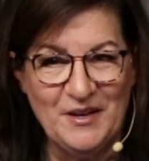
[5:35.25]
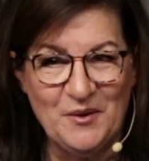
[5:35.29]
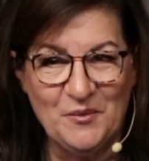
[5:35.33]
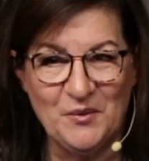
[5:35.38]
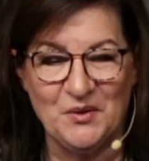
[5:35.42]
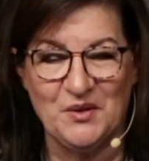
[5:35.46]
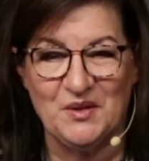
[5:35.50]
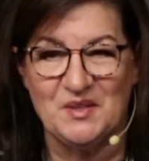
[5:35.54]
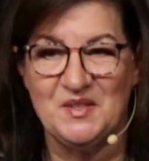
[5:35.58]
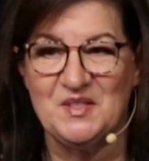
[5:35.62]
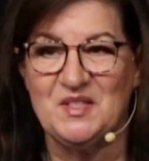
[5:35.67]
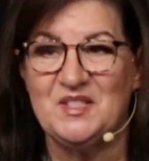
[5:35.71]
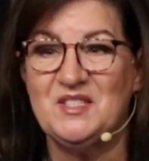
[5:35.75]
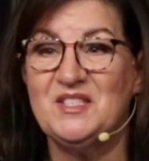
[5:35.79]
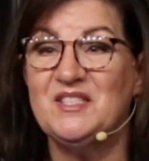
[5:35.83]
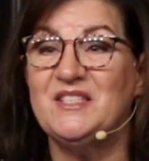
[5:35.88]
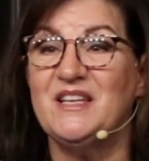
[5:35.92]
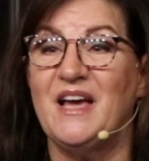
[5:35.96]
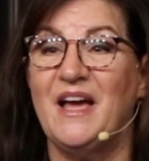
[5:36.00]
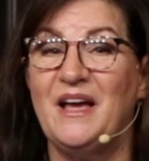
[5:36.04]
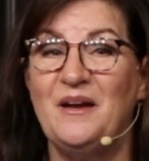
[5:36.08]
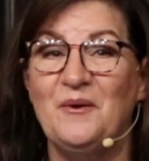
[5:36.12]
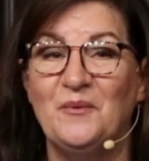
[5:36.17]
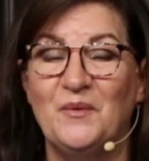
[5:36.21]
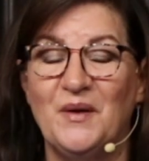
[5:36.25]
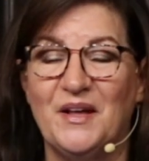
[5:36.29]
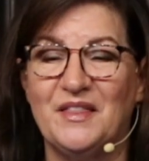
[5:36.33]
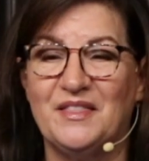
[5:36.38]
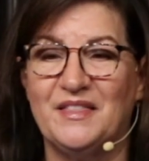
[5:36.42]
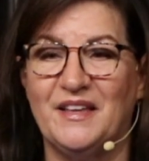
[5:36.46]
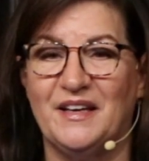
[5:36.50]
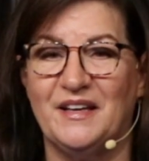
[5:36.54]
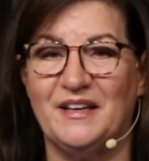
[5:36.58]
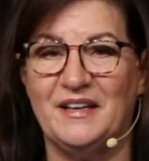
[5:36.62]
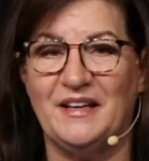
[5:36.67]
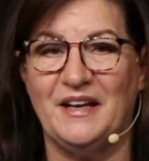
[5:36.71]
We're going to stay
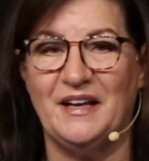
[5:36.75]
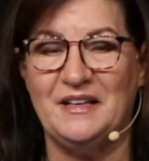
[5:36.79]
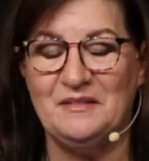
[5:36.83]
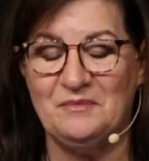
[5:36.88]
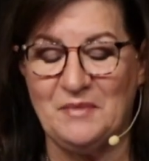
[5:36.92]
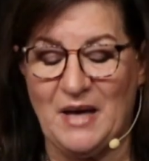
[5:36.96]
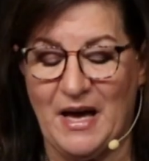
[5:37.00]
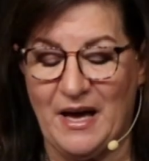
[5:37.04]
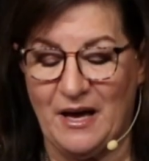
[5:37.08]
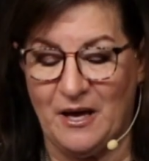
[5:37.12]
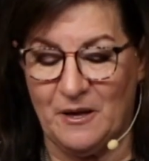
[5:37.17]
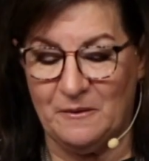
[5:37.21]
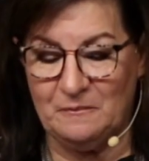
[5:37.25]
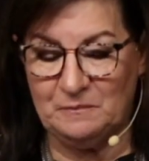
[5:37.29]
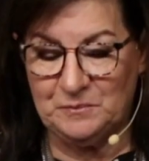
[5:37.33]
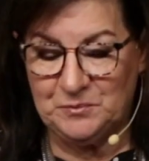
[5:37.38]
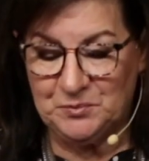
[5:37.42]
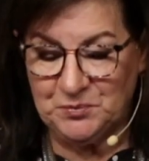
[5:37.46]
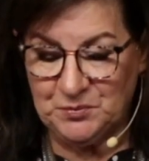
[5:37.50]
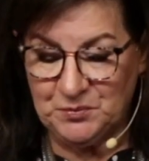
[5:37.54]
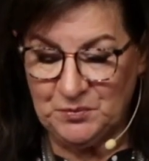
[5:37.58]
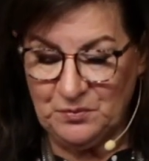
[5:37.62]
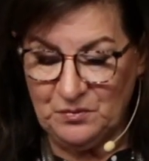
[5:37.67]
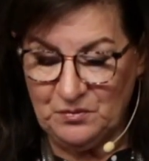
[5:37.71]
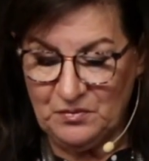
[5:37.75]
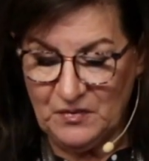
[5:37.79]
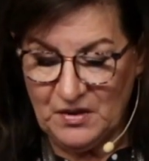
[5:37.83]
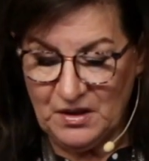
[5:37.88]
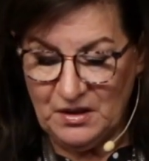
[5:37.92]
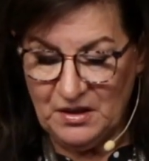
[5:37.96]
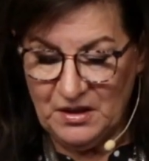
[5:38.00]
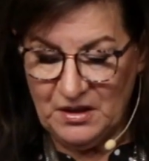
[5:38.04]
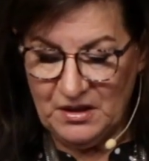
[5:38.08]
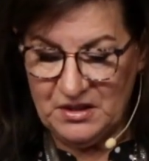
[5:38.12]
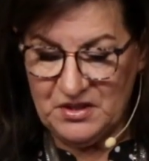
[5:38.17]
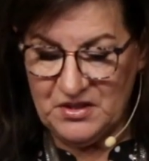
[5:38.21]
with it. Amen.
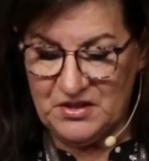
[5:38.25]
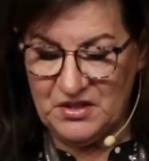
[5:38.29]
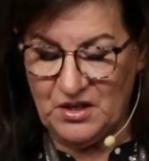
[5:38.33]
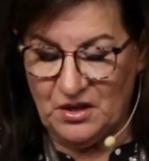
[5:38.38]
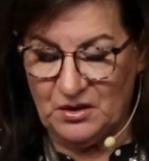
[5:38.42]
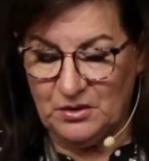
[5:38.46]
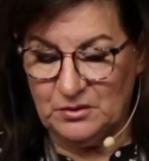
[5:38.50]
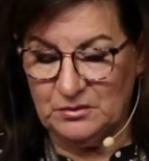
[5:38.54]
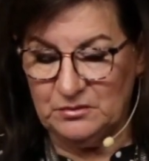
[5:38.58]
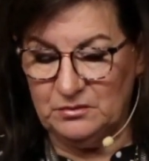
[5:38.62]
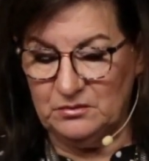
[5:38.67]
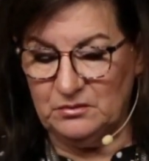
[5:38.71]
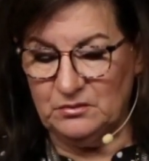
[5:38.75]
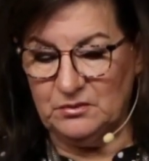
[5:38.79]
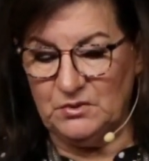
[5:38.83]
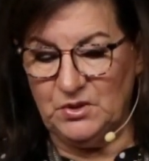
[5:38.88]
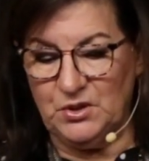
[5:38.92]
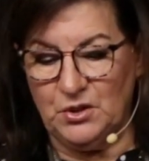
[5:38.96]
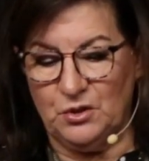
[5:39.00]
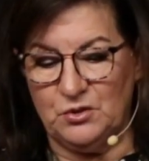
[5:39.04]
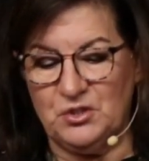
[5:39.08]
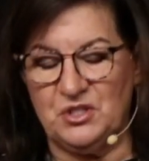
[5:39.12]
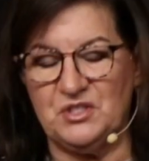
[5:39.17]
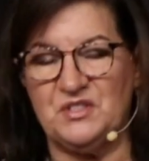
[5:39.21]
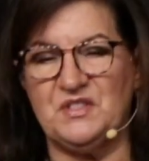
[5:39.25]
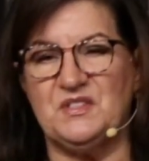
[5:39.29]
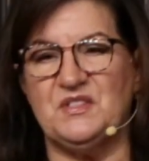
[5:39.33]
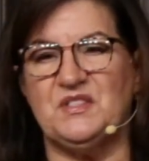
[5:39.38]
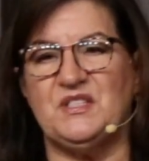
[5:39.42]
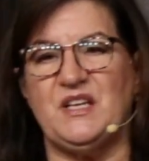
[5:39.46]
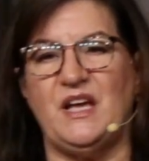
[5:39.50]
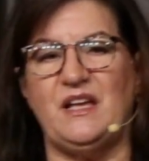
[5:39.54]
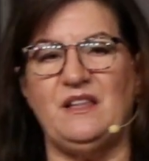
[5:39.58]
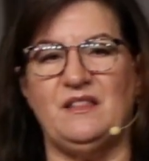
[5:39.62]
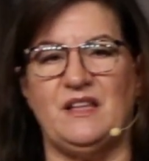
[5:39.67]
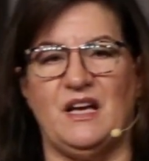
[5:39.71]
So, you know, just in
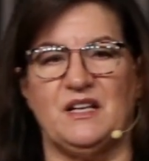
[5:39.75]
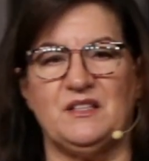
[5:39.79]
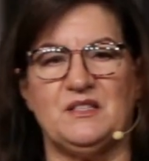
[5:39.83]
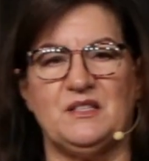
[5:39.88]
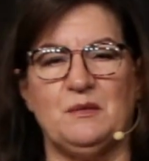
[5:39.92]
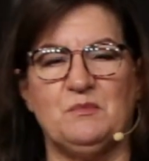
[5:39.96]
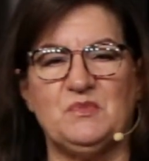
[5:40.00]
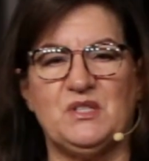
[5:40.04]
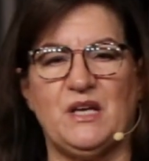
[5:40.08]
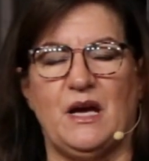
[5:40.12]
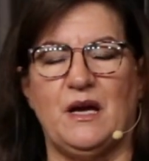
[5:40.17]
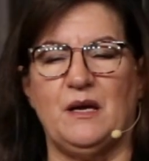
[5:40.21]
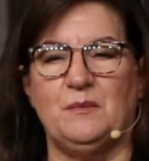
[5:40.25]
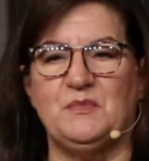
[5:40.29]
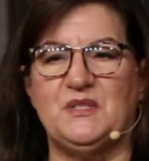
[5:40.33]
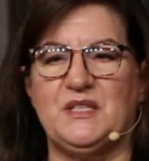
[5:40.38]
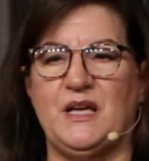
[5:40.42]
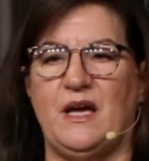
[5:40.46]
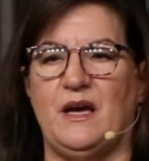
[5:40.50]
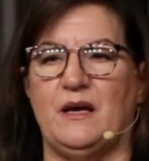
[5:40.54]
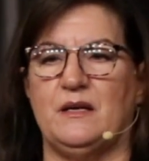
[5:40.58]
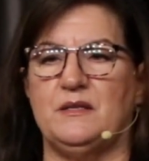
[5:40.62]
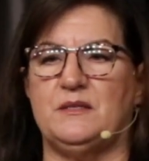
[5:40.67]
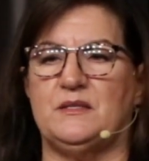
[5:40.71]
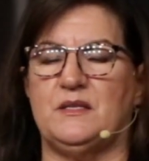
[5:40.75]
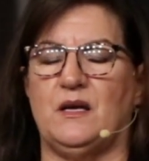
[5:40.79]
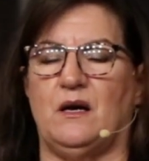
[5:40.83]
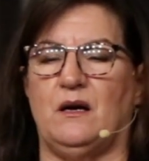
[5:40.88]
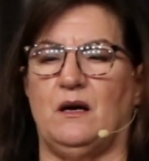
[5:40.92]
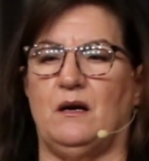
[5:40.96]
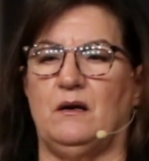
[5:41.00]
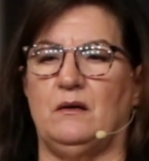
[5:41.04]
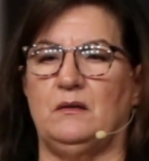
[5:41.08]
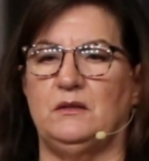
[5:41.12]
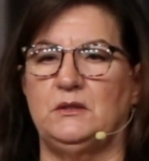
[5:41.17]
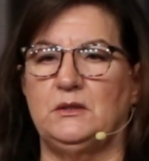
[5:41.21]
saying that, sometimes as
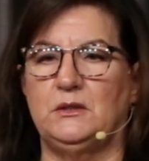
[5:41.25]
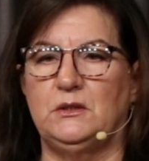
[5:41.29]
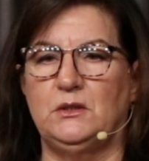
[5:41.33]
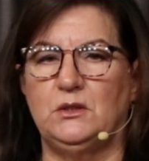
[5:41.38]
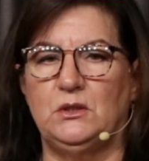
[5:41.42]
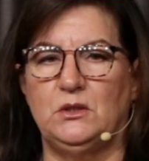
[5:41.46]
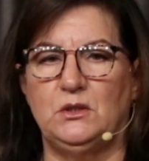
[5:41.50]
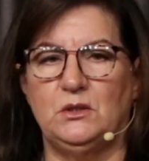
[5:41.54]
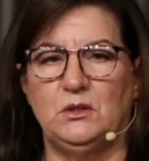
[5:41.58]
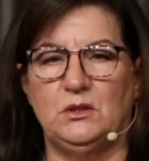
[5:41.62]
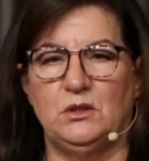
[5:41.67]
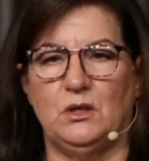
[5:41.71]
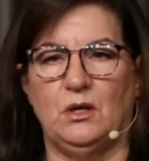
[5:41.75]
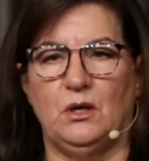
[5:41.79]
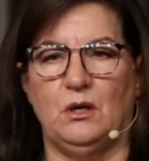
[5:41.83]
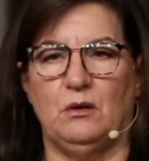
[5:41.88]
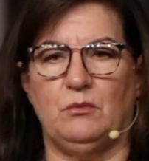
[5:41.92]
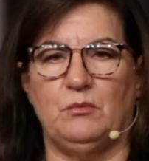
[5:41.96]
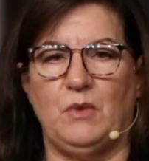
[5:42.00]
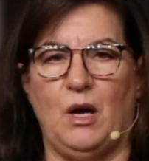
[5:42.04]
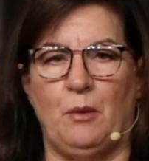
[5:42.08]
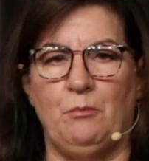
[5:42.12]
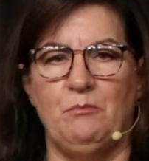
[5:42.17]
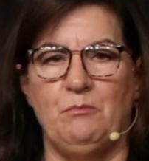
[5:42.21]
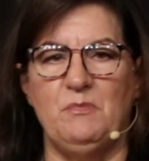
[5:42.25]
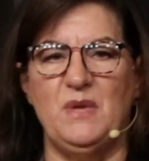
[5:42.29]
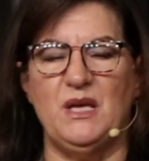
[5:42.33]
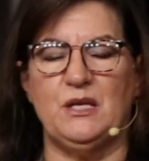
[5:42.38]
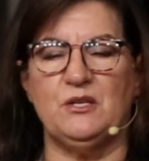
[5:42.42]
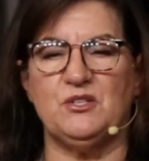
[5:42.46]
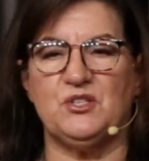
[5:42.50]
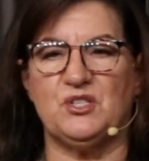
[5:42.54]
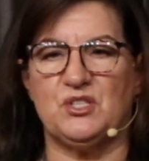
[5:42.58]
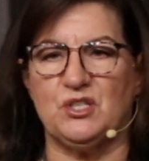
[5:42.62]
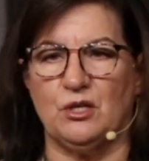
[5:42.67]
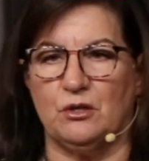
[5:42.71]
a
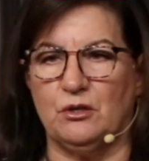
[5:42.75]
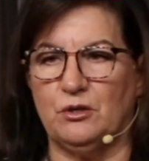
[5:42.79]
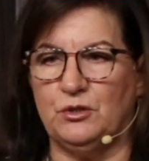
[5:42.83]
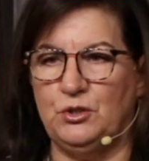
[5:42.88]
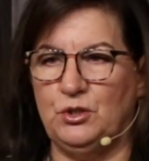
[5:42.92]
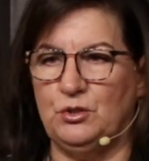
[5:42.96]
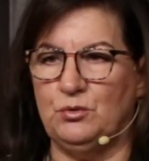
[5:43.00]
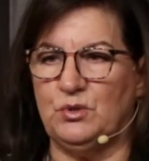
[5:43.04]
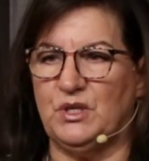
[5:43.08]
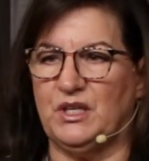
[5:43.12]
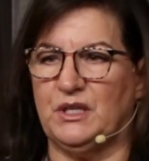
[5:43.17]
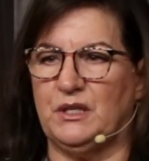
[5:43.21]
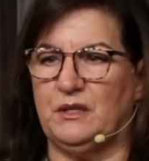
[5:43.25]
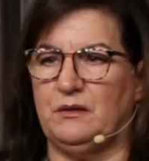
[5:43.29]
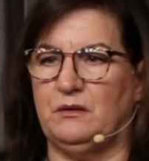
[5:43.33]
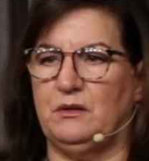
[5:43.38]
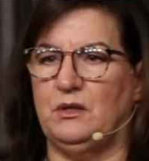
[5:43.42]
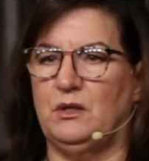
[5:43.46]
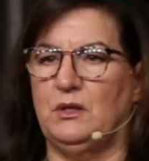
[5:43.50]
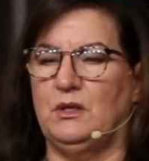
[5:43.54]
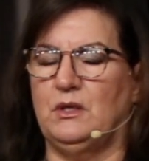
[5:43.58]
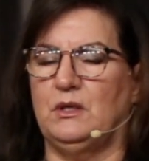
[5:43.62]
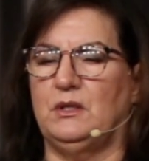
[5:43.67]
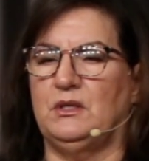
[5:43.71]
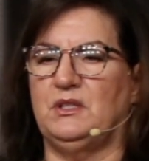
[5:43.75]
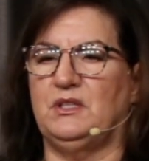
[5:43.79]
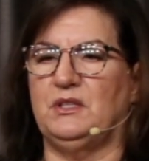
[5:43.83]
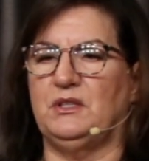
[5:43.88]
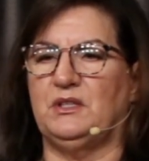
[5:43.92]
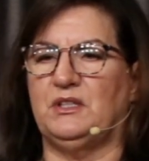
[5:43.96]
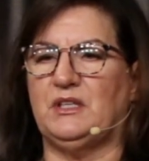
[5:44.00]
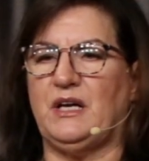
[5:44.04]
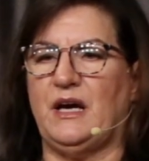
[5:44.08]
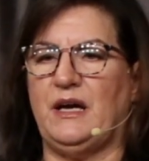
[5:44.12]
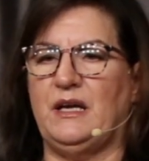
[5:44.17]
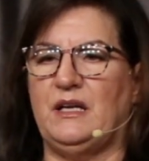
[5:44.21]
minister, you can
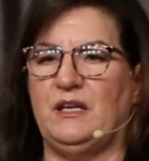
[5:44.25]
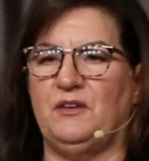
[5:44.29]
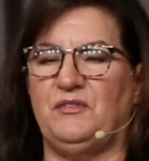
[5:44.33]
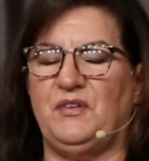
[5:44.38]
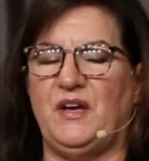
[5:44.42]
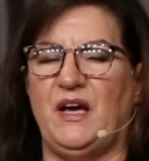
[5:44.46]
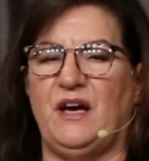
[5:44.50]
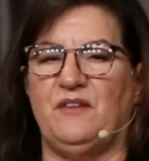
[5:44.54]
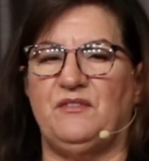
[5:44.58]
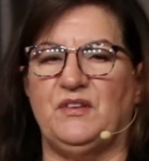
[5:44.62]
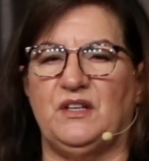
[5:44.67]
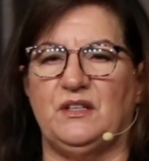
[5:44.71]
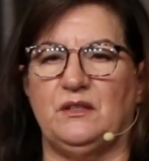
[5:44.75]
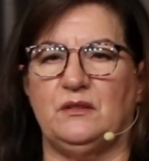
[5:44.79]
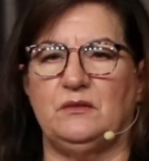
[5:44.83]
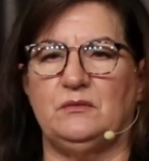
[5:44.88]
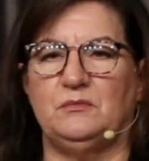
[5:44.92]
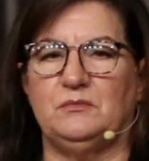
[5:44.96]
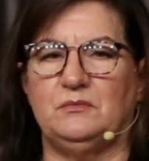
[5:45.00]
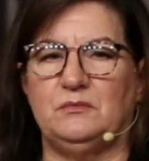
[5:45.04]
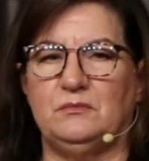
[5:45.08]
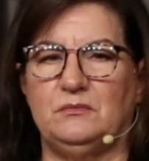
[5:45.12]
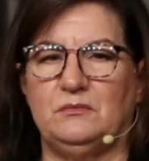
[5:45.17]
kind of have a